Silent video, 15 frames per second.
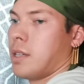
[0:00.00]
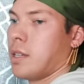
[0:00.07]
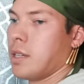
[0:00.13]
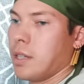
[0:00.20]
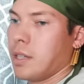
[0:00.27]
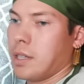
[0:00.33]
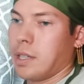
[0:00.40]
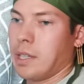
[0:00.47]
then
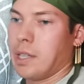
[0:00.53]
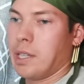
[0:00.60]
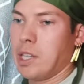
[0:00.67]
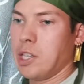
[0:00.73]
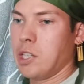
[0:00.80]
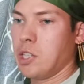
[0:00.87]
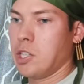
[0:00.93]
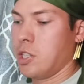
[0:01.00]

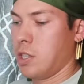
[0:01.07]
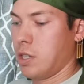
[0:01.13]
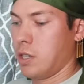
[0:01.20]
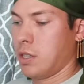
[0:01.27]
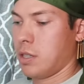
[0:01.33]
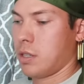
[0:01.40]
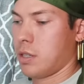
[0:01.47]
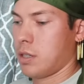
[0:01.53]
Ichiji.
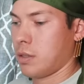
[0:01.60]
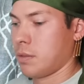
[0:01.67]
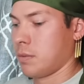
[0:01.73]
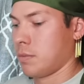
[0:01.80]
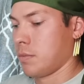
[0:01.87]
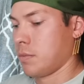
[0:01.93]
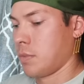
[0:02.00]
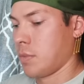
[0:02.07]

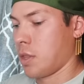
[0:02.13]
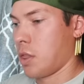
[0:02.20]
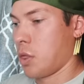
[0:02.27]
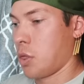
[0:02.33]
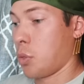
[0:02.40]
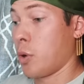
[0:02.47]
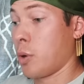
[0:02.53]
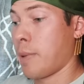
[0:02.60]

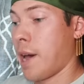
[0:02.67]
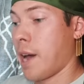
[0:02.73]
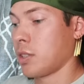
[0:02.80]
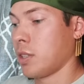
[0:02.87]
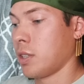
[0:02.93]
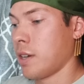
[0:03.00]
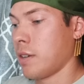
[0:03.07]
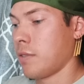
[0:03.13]
Three more
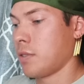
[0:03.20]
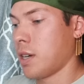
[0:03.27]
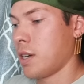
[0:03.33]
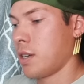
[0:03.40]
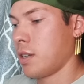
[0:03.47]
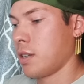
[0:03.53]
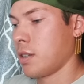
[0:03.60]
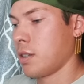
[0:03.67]
packs on left
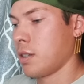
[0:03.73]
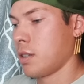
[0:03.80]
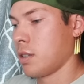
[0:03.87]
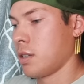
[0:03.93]
side.